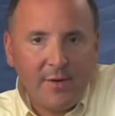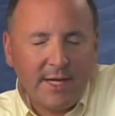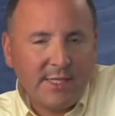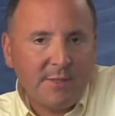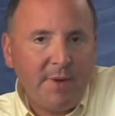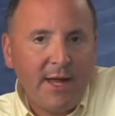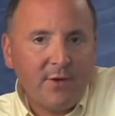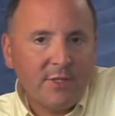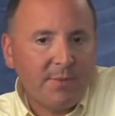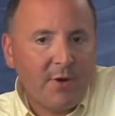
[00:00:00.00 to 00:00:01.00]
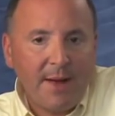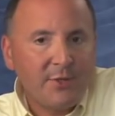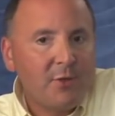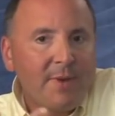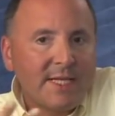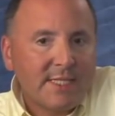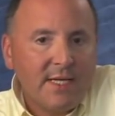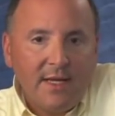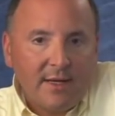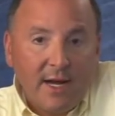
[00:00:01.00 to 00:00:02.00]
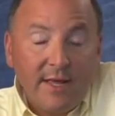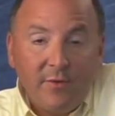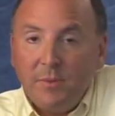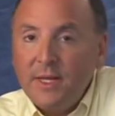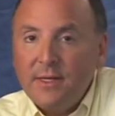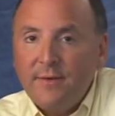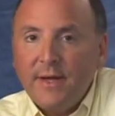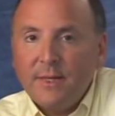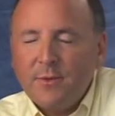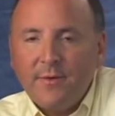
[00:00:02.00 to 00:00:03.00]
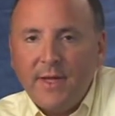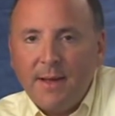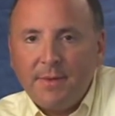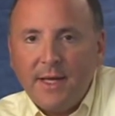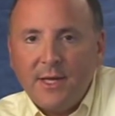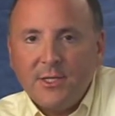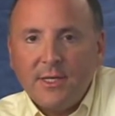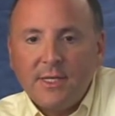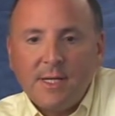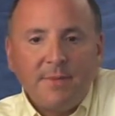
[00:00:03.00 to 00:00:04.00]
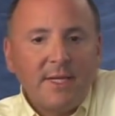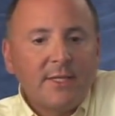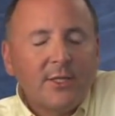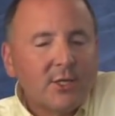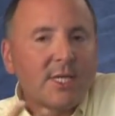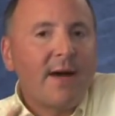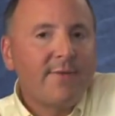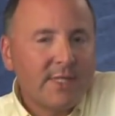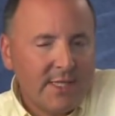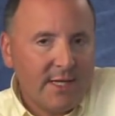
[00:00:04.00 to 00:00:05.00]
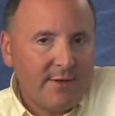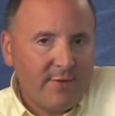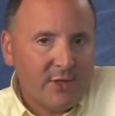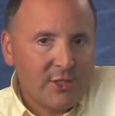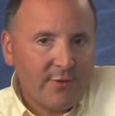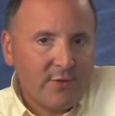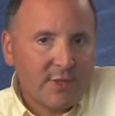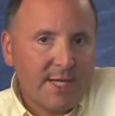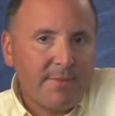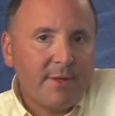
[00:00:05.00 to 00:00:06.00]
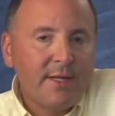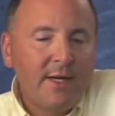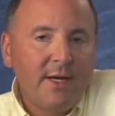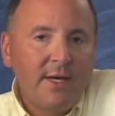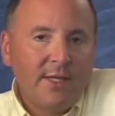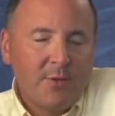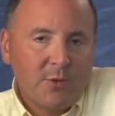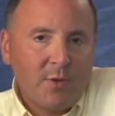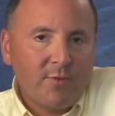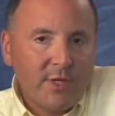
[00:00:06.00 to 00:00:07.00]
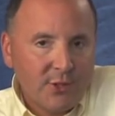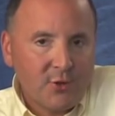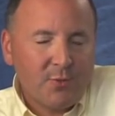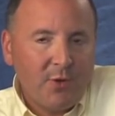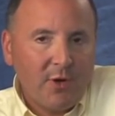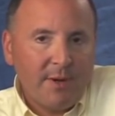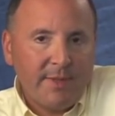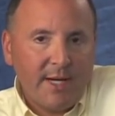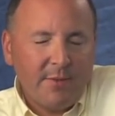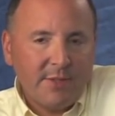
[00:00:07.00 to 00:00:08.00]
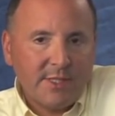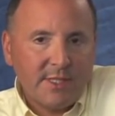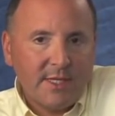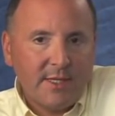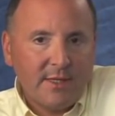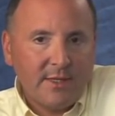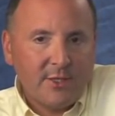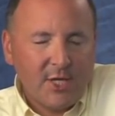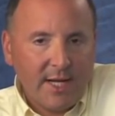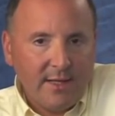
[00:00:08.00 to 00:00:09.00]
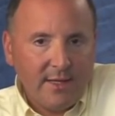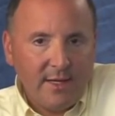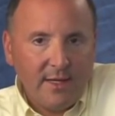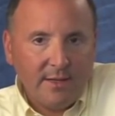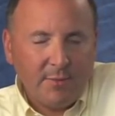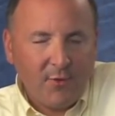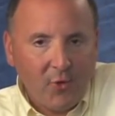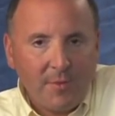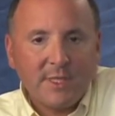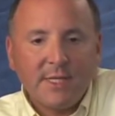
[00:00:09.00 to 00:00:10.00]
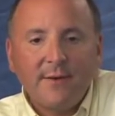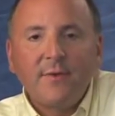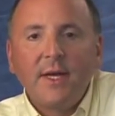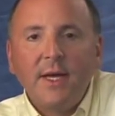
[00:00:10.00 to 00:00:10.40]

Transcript: access patterns and perhaps you may see, not even being the developer of the application, something that looks obviously inefficient. For example, there was one research program that I was uh, checking the performance of,